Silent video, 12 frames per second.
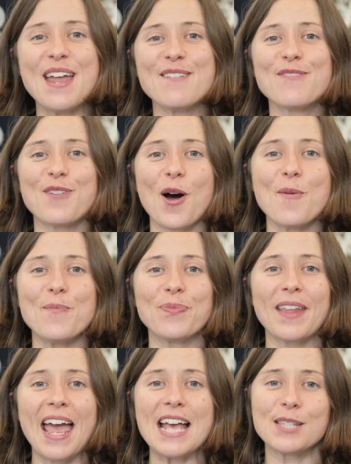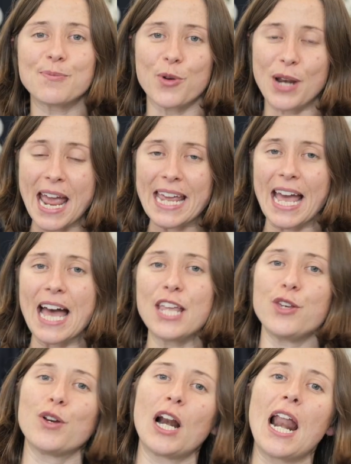then from Esponella,
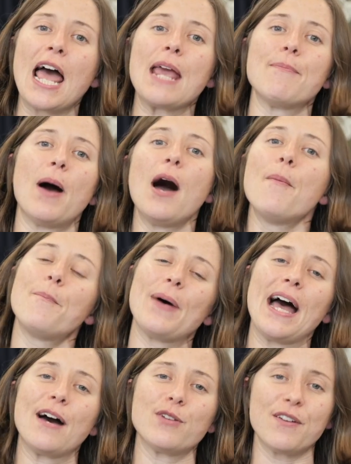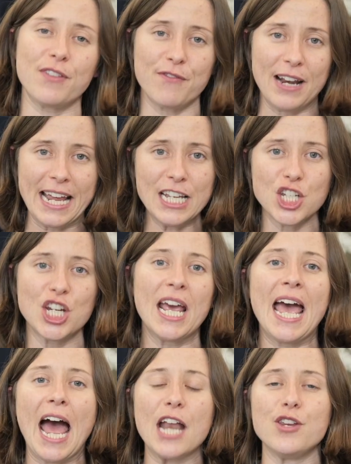you climb up out of the village
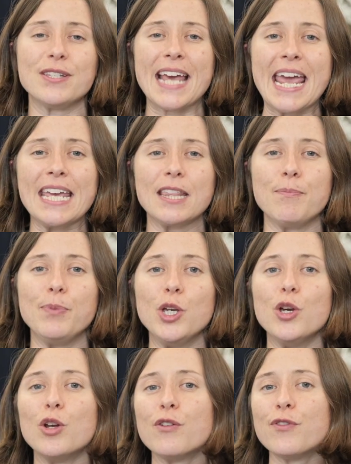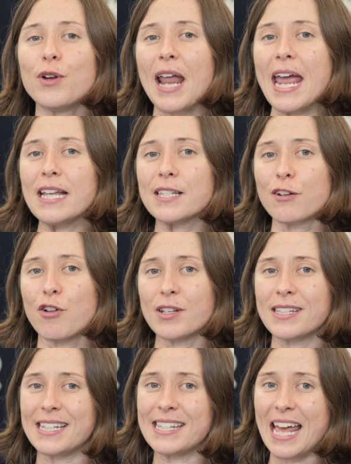and you take the beautiful lanes across
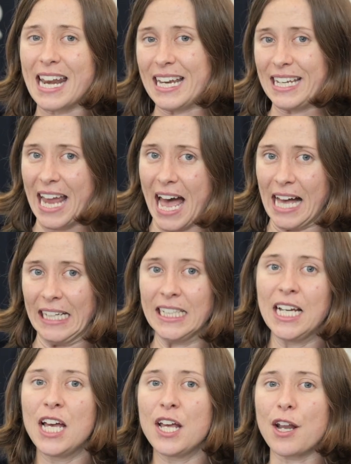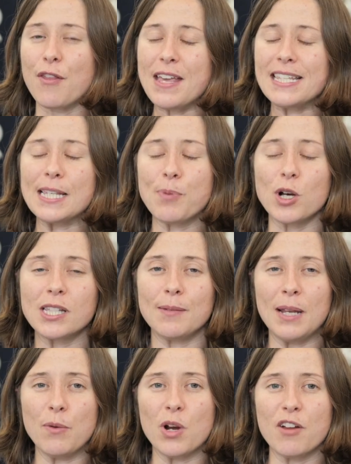to Serinyà. Now this is
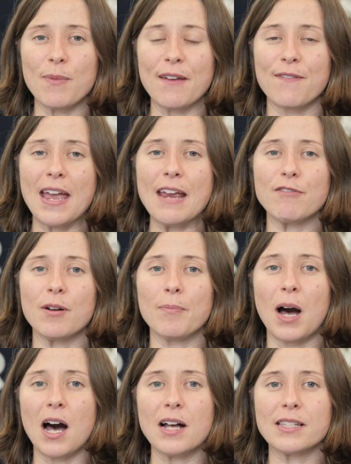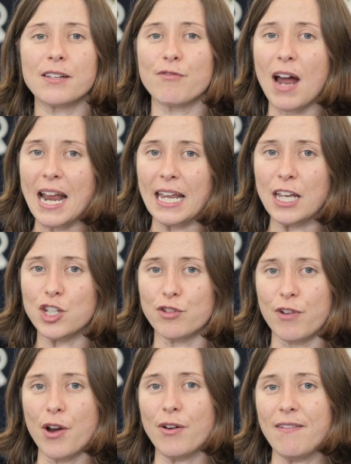possibly one of my favourite parts of riding in
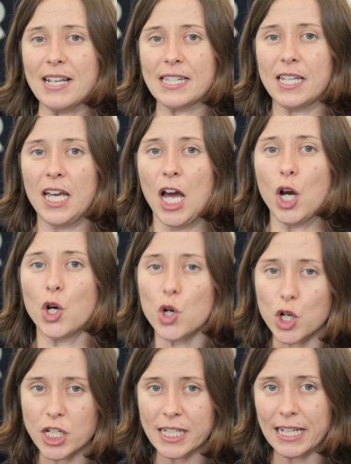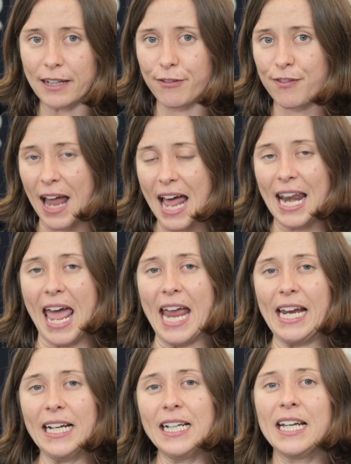Girona. It's a gorgeous little flat
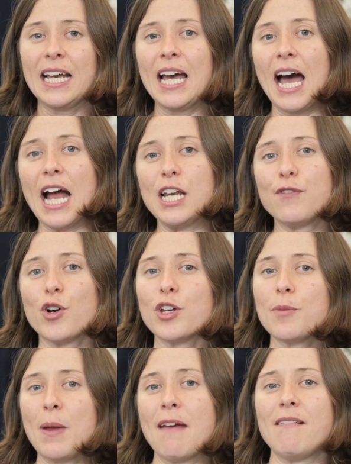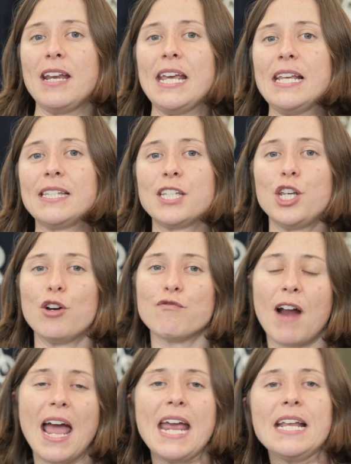lane and you've got the Pyrenees to your
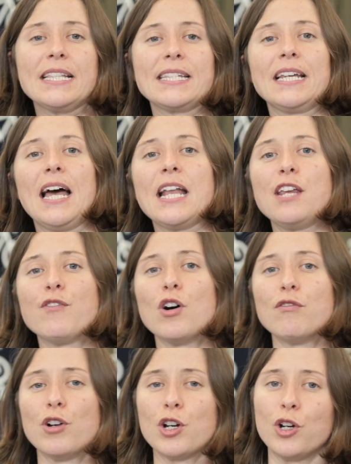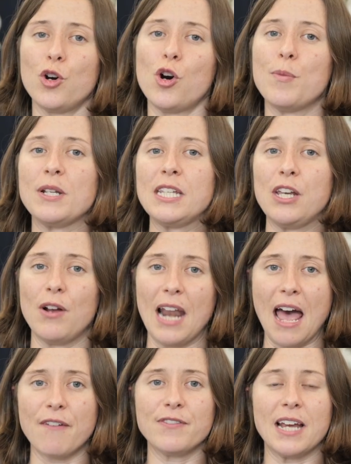right and you've got Rocacorba to your
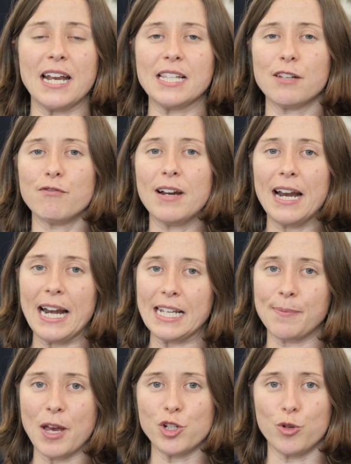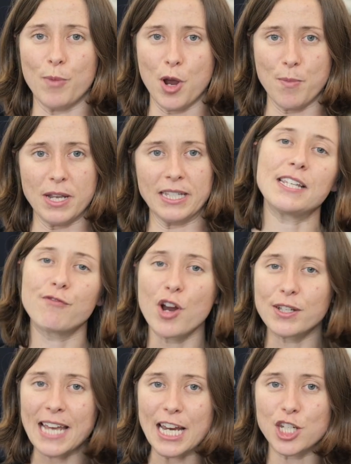left, and it's a really special moment. This
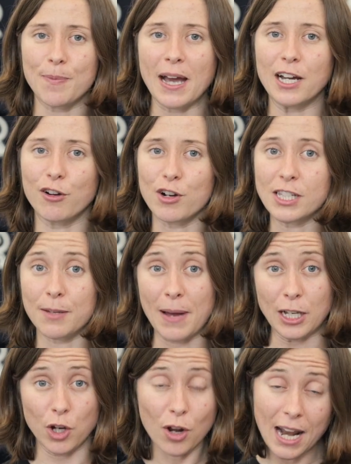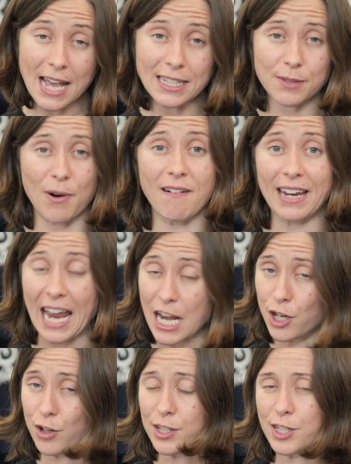road takes you back across to Banyoles, where again
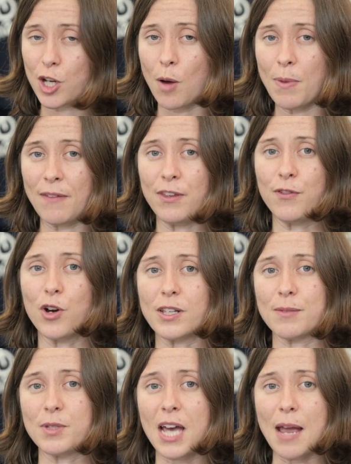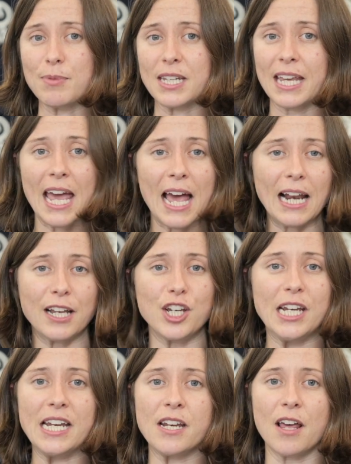you can stop if you've got some time to kill and you
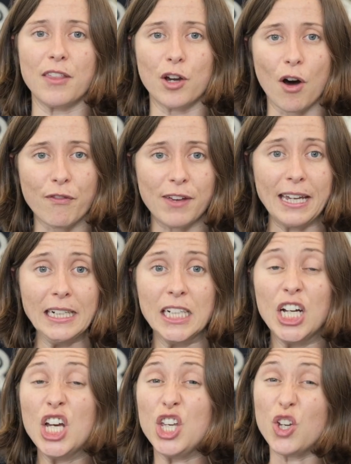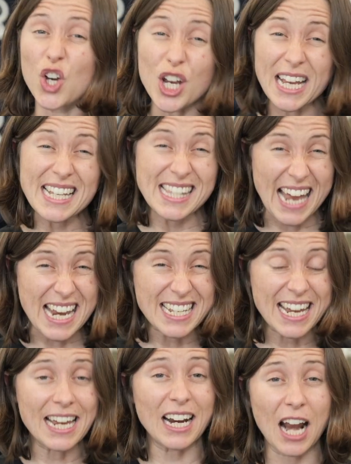need another coffee. You could extend
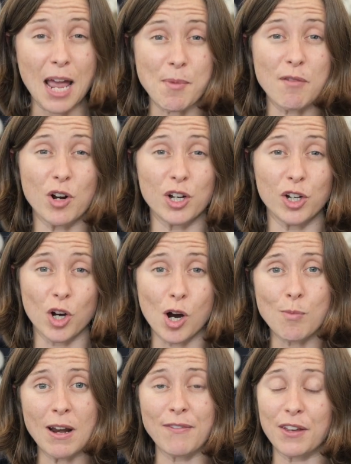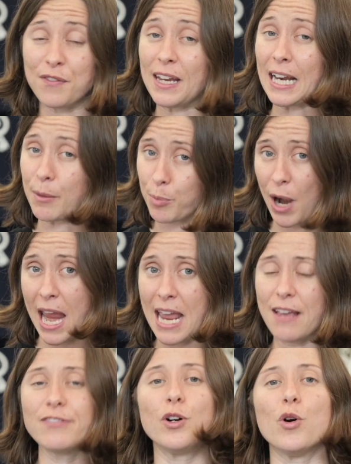it and climb at Rocacorba if you're feeling
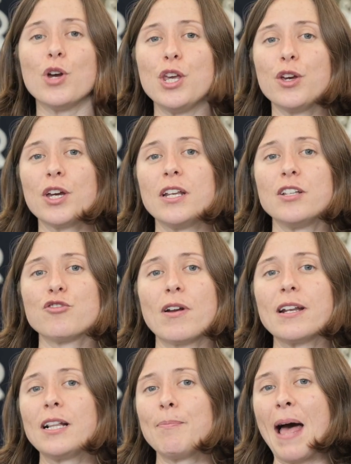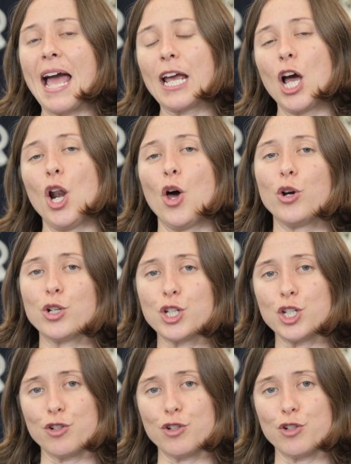brave, or you can trundle back along to